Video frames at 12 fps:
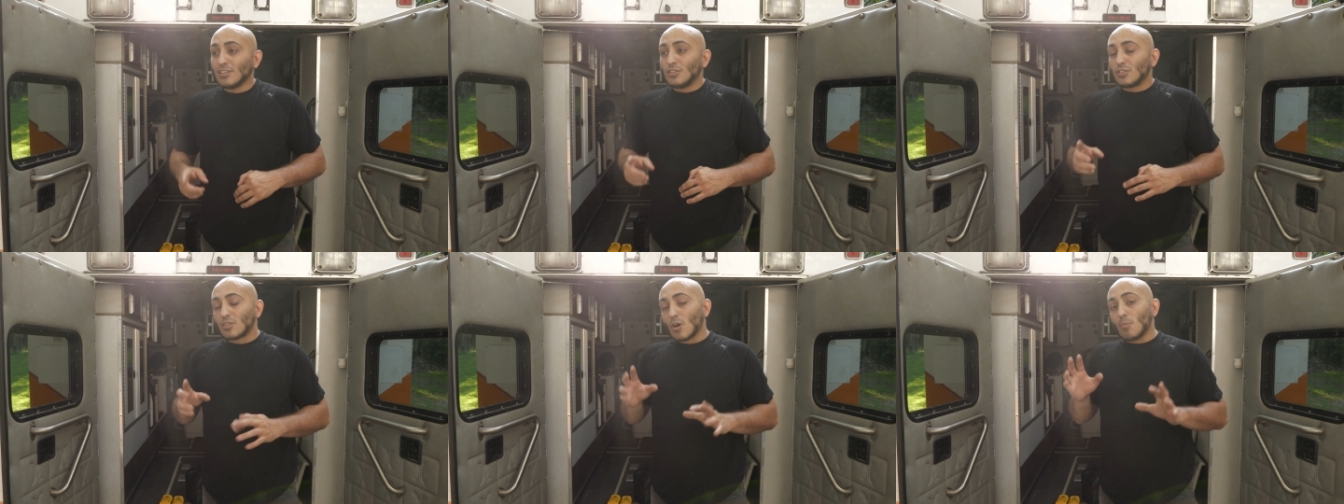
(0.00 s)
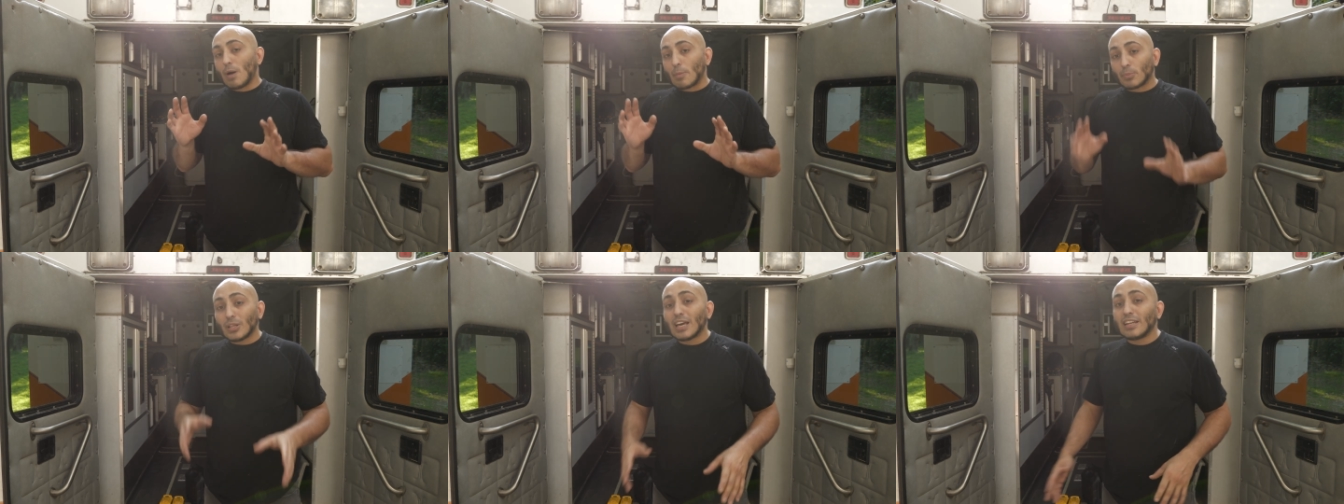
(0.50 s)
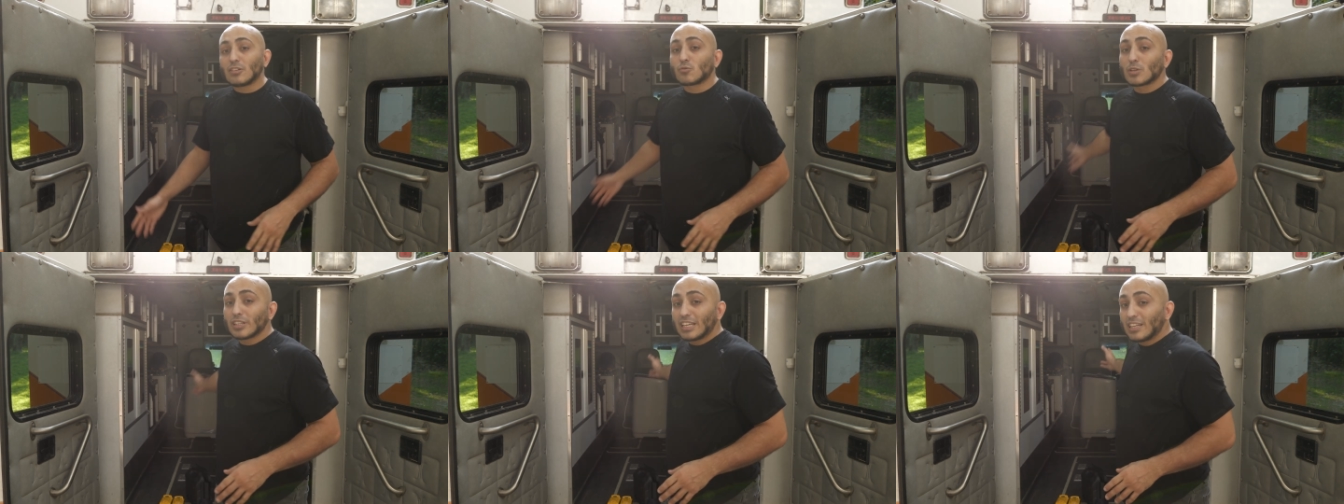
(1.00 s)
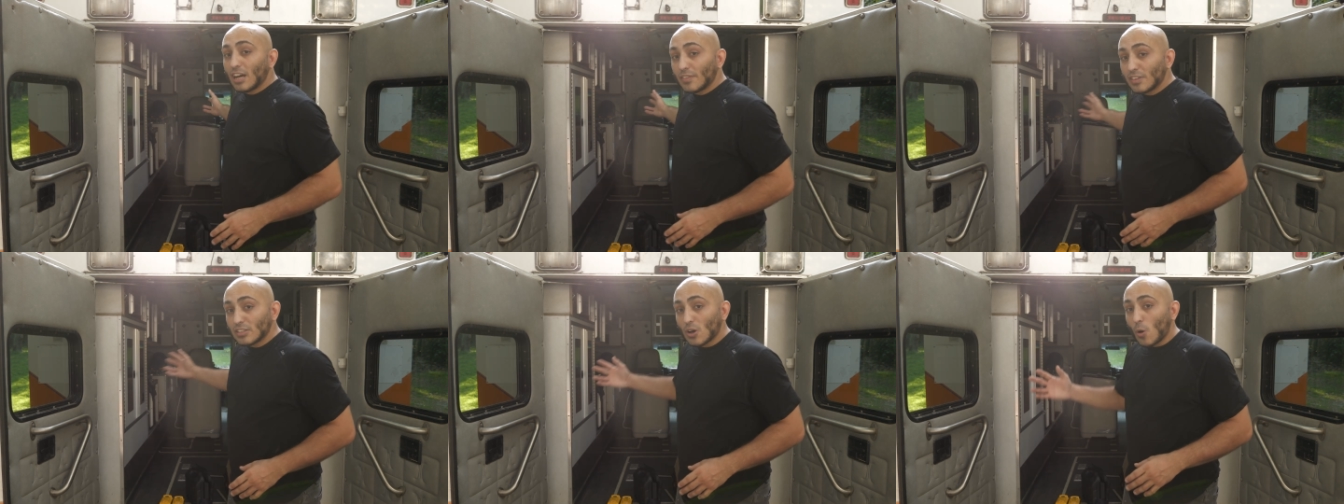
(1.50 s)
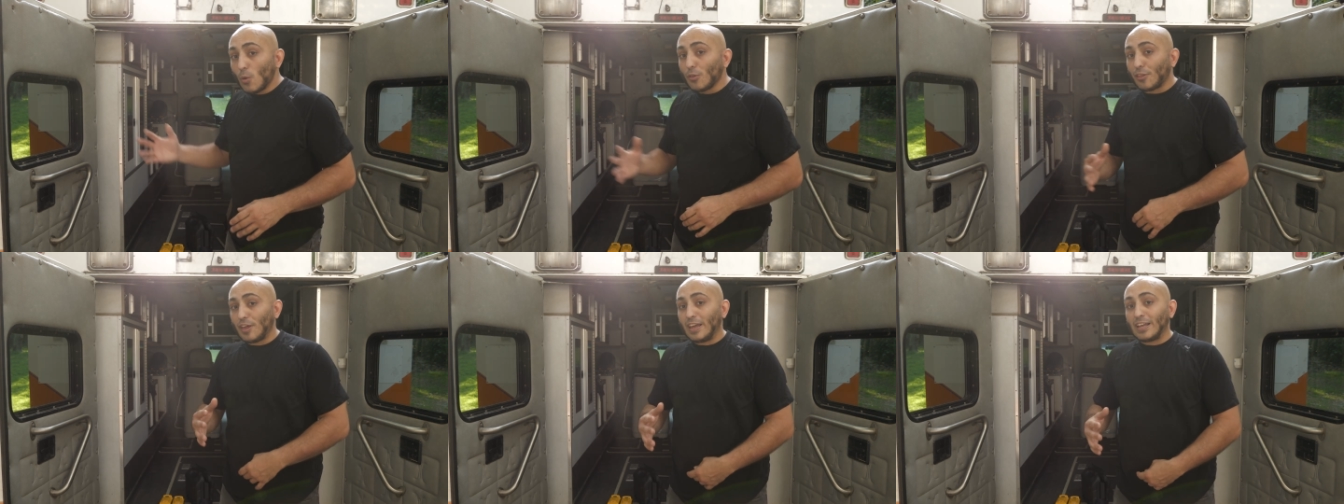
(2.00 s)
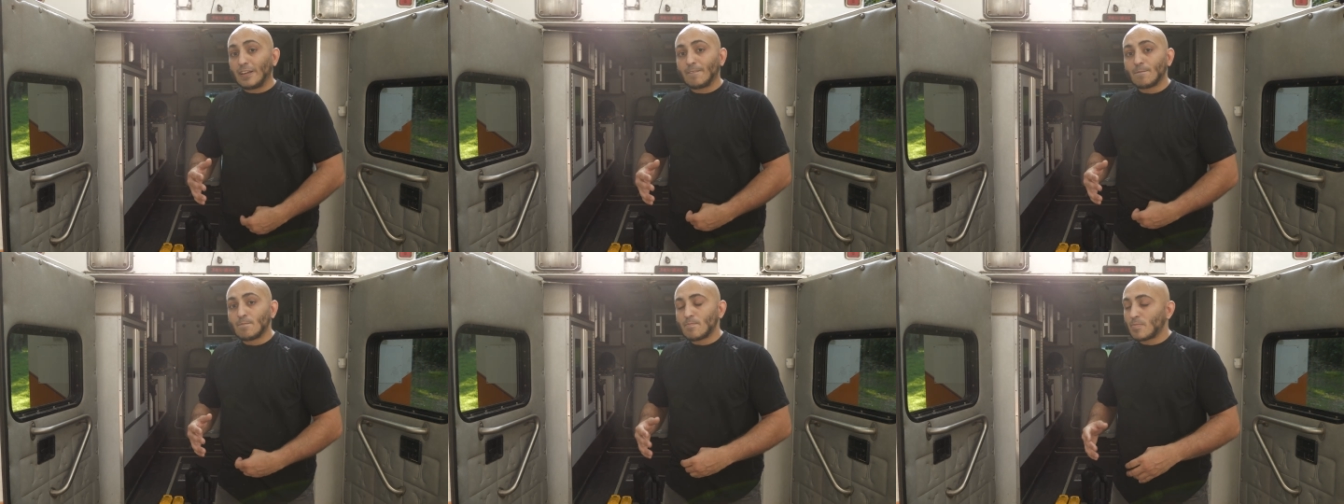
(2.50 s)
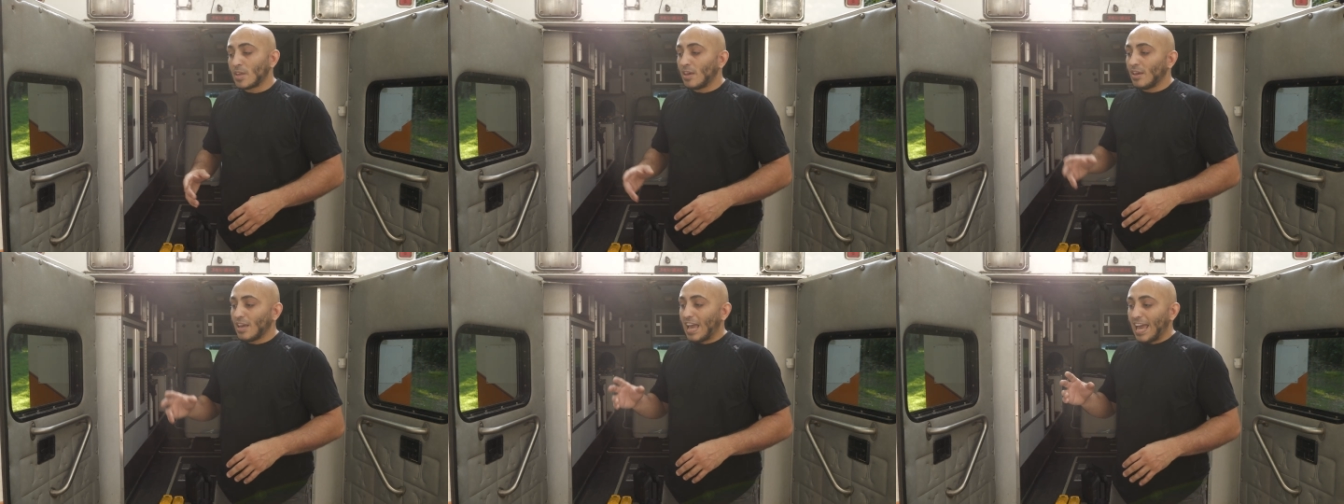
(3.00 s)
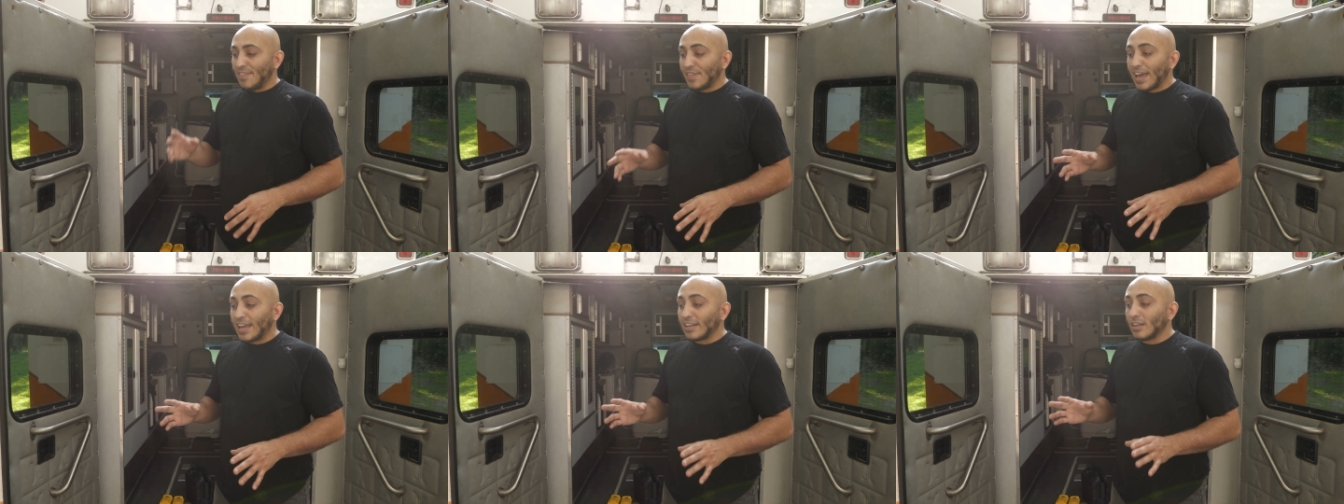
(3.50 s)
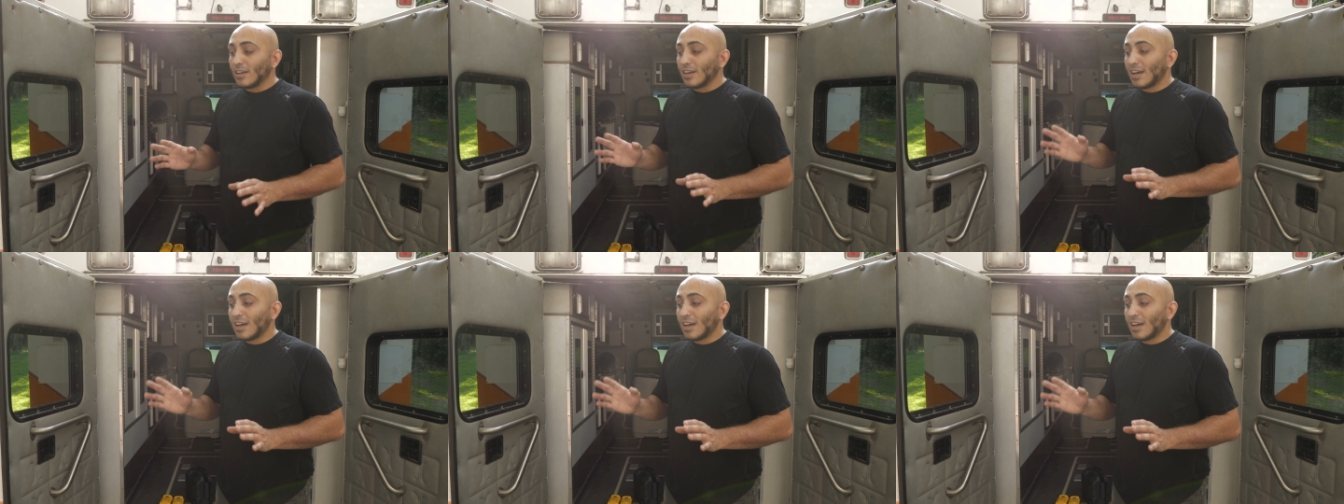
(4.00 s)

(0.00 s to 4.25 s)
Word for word: So my plan is really gut this whole thing and then